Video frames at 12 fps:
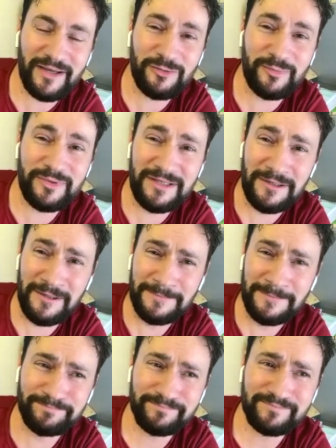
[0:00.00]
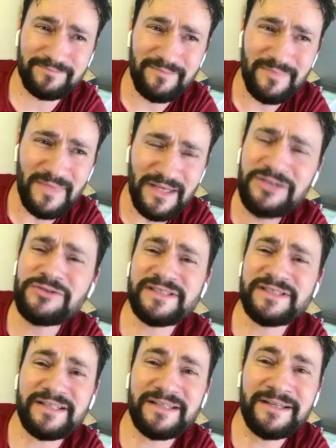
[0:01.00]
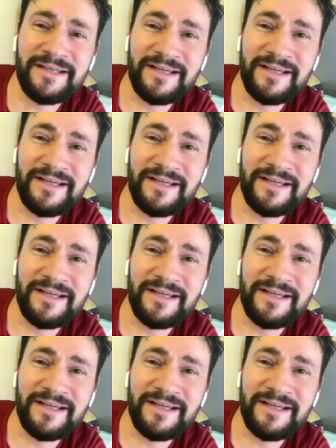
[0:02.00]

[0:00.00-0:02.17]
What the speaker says: could be interested.